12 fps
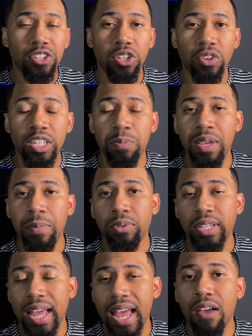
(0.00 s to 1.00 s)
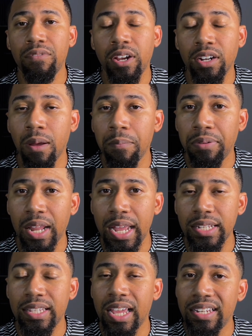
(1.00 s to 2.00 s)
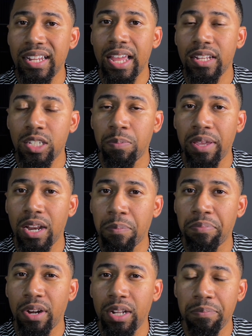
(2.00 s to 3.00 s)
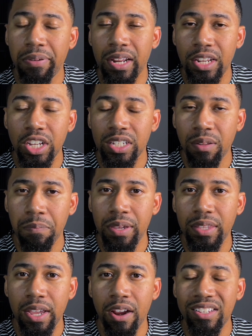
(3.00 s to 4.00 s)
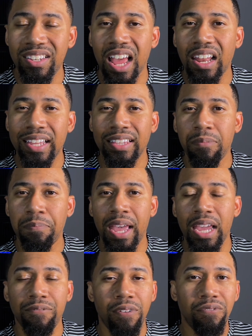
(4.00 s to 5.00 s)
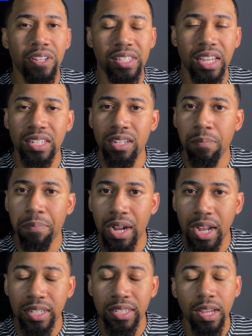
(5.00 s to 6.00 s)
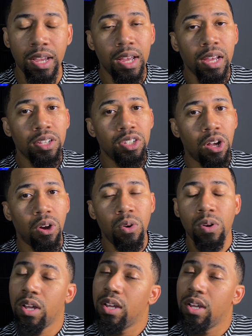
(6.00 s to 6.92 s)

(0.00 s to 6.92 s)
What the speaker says: So these people that have their complaints, they did spend a pretty penny just to be there. It's not like they paid 50, 60 bucks. So,